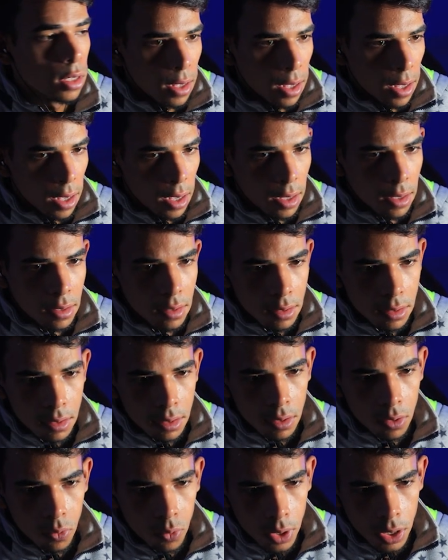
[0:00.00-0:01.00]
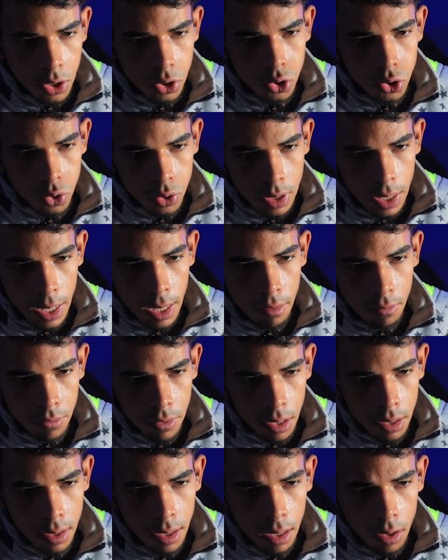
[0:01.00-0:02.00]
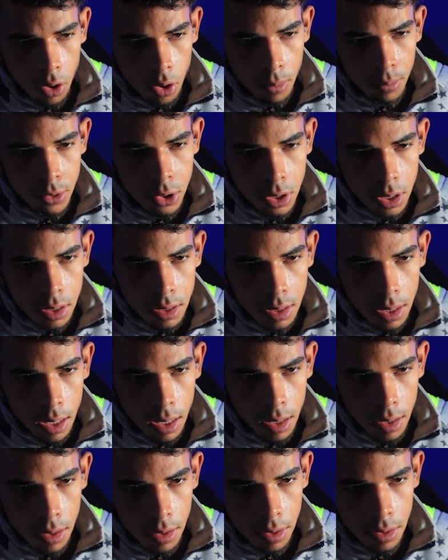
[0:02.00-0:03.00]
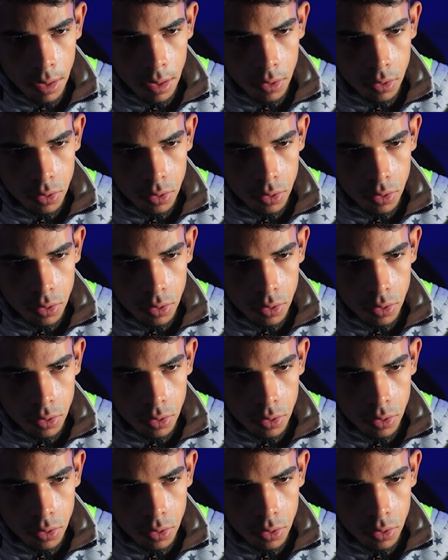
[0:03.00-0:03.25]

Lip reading: And we should have the null object at the